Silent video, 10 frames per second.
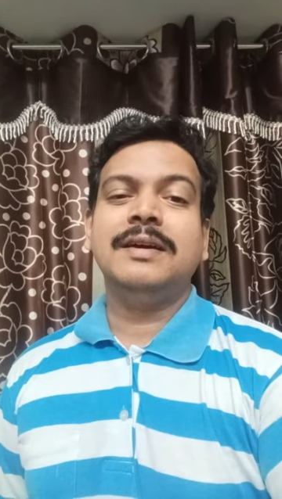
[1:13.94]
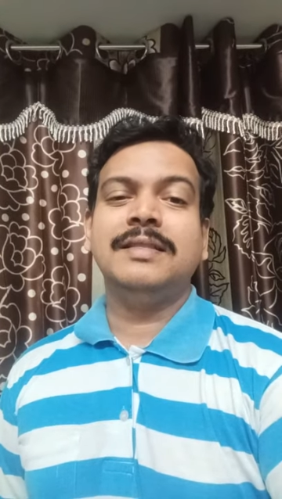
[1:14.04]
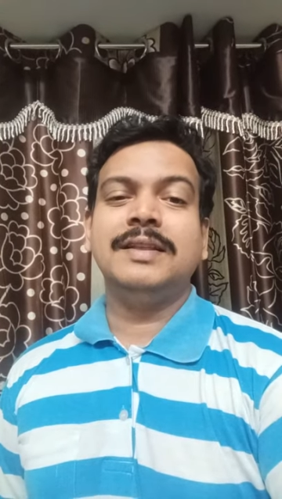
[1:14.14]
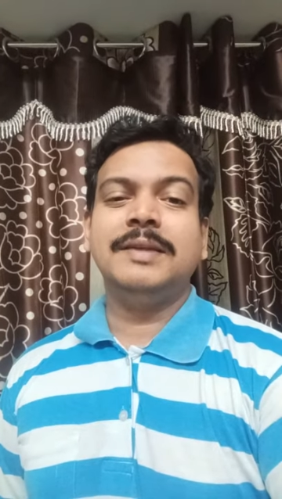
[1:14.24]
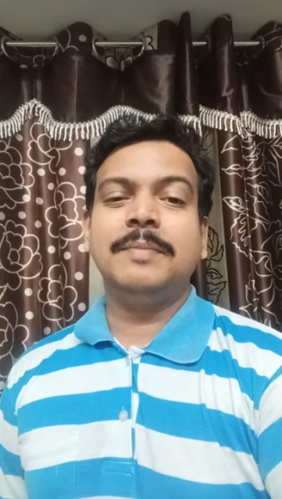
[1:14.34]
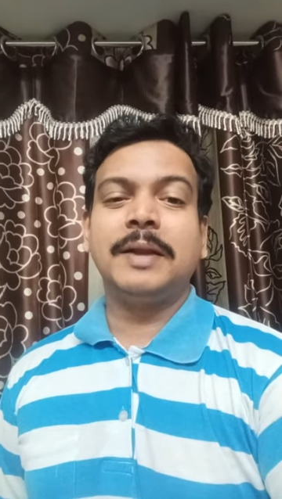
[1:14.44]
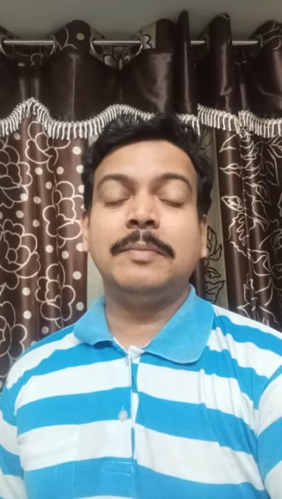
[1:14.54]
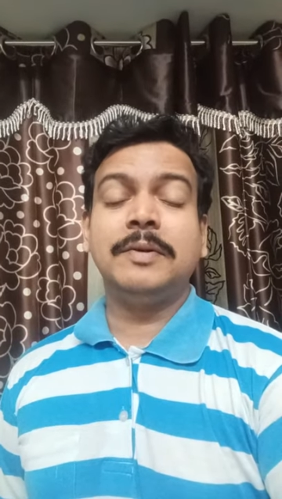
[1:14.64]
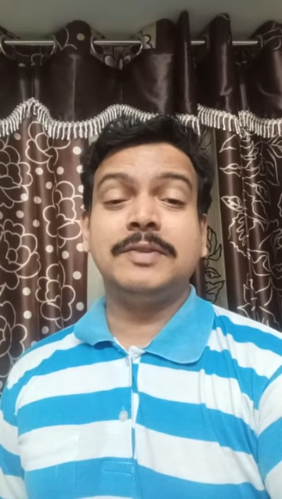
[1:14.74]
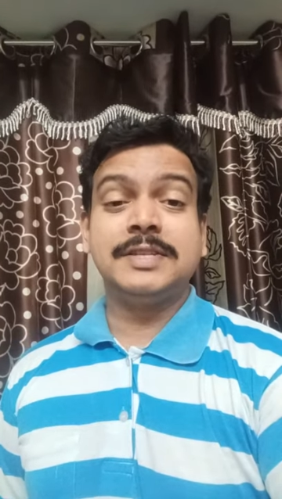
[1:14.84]
And the
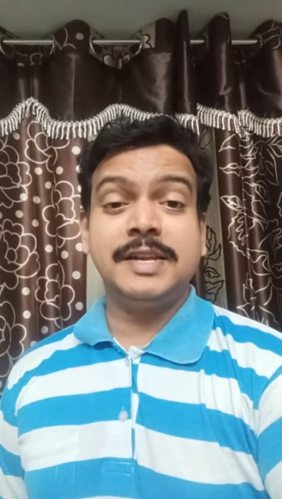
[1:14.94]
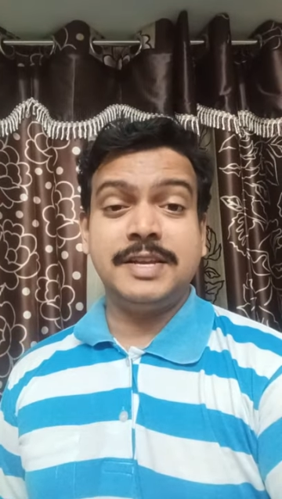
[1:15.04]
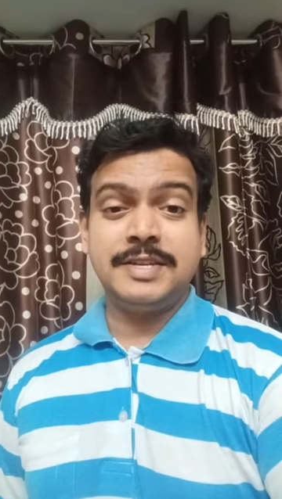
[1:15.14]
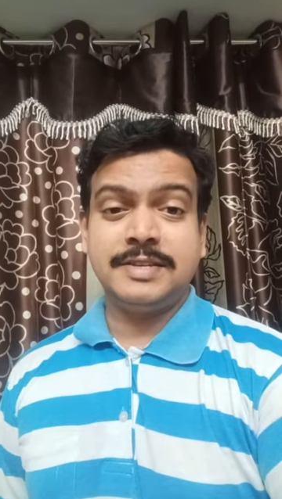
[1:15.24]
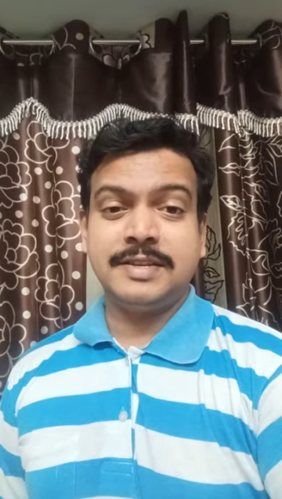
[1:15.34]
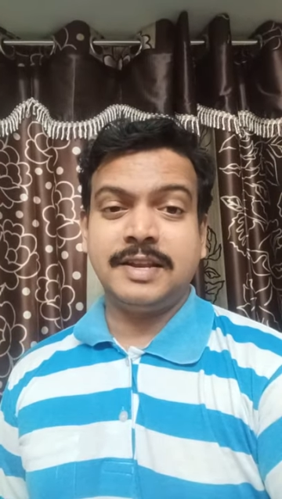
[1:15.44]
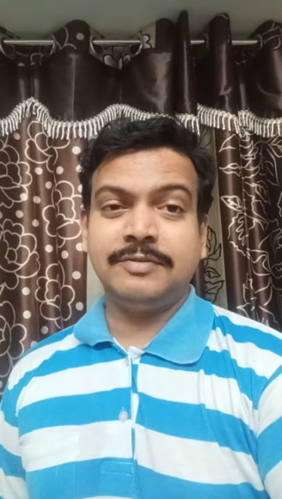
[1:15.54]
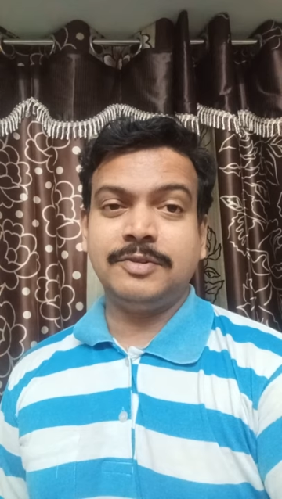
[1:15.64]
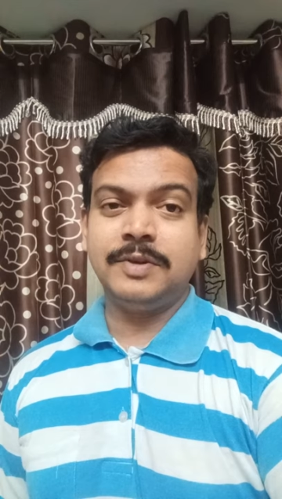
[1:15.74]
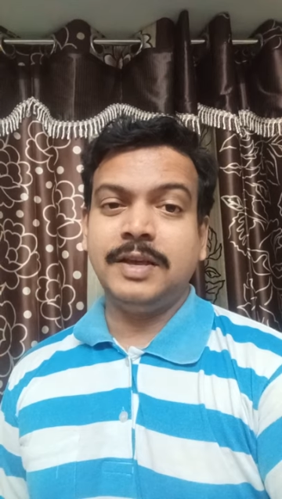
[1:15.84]
department was gracious
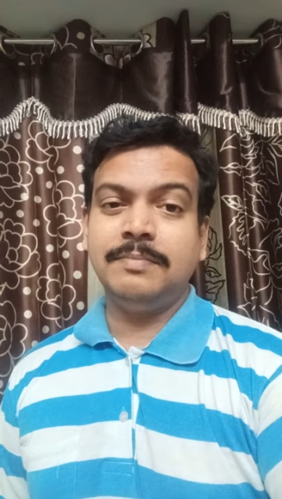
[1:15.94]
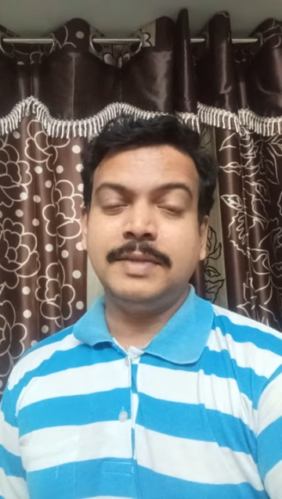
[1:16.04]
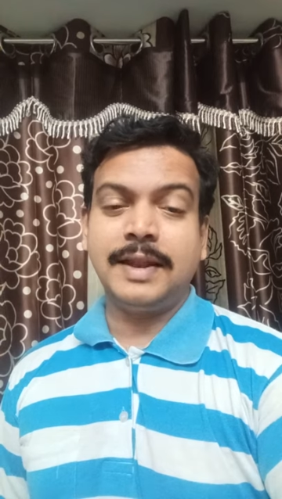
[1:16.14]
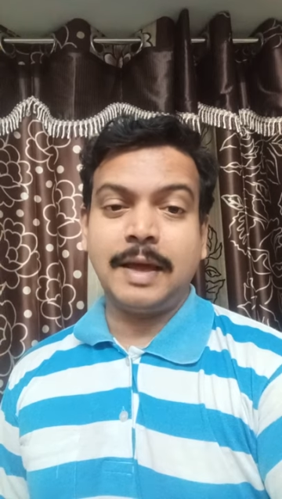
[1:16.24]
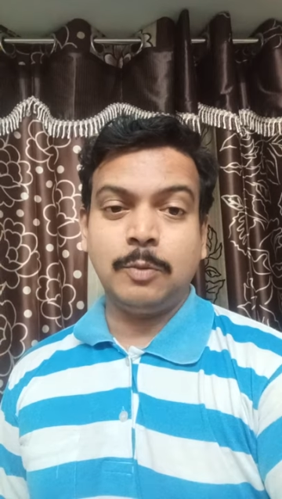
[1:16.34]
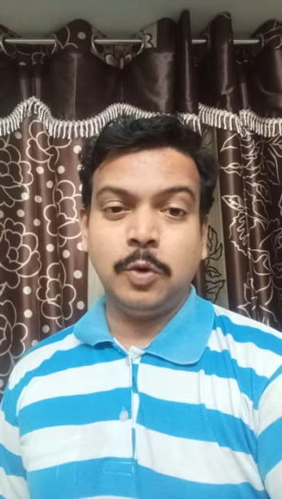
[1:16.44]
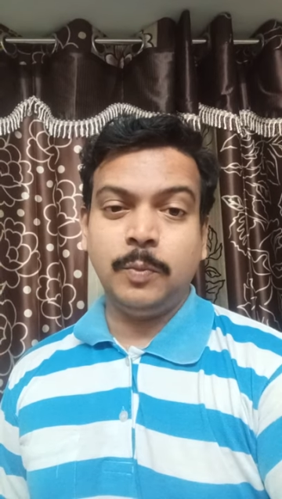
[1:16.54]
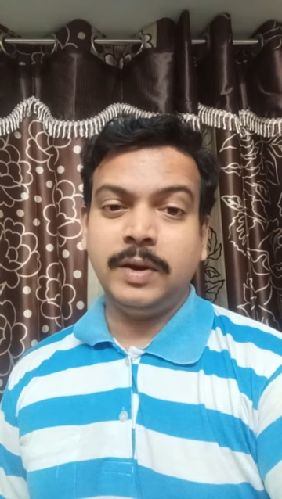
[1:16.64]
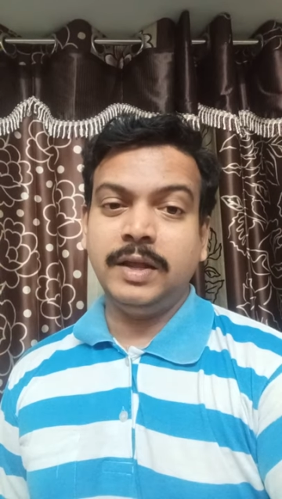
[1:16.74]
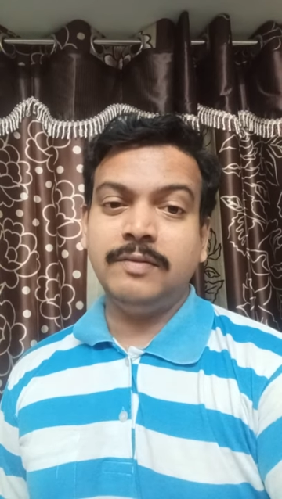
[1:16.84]
enough to keep the lab
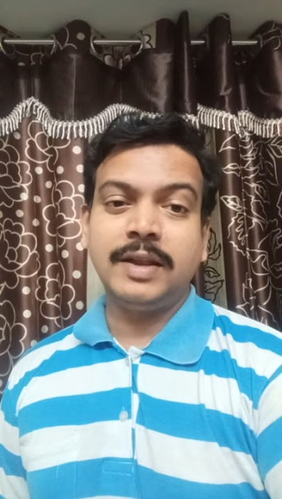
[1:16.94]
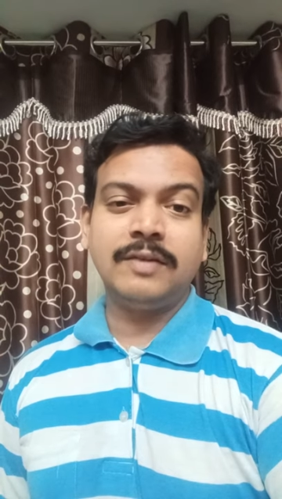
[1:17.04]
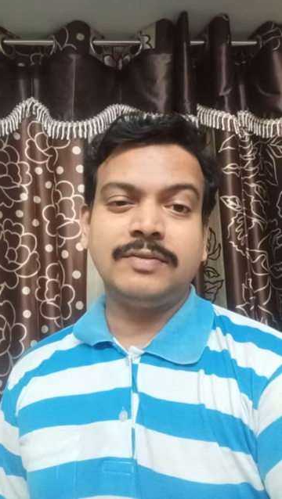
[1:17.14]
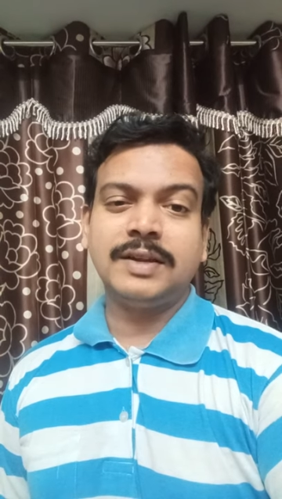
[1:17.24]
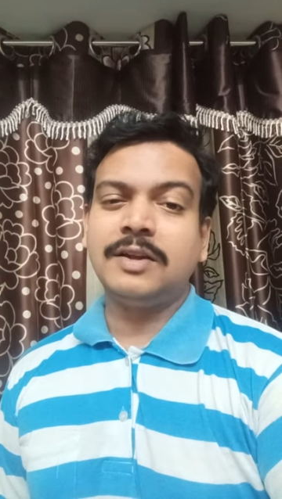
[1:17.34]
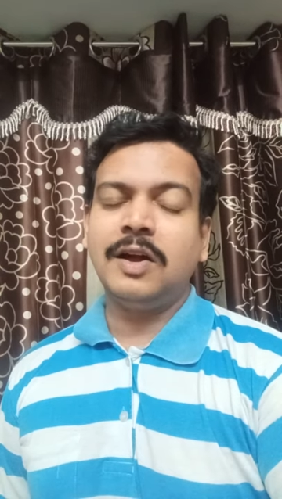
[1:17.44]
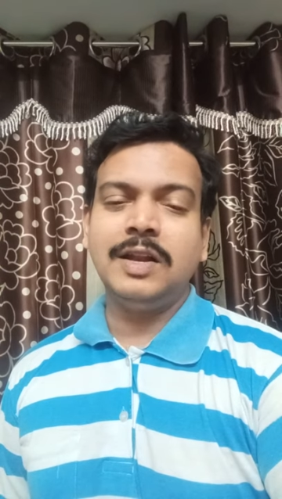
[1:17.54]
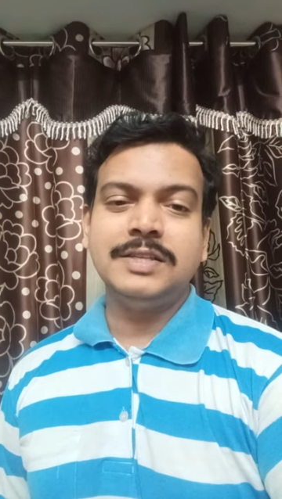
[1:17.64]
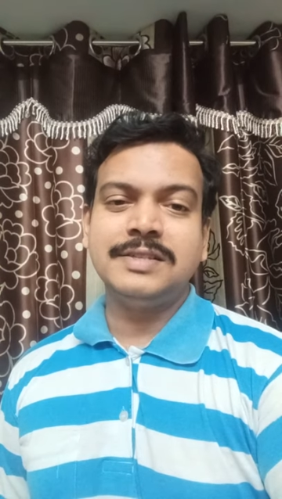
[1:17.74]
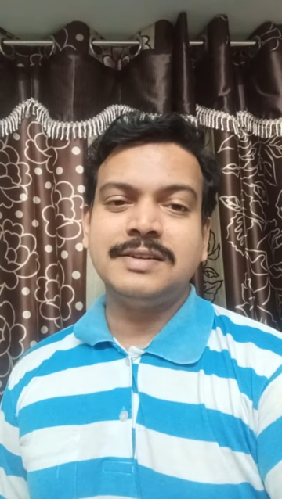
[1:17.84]
open even after
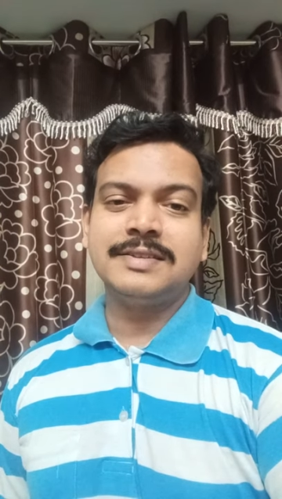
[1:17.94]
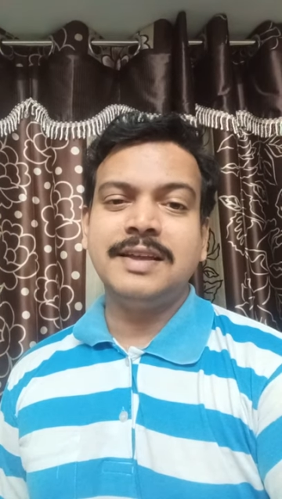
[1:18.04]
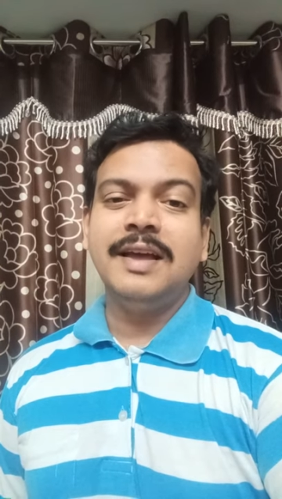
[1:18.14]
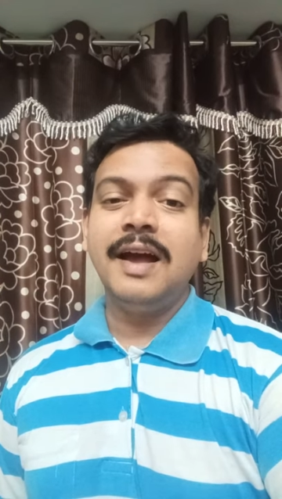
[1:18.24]
colleges.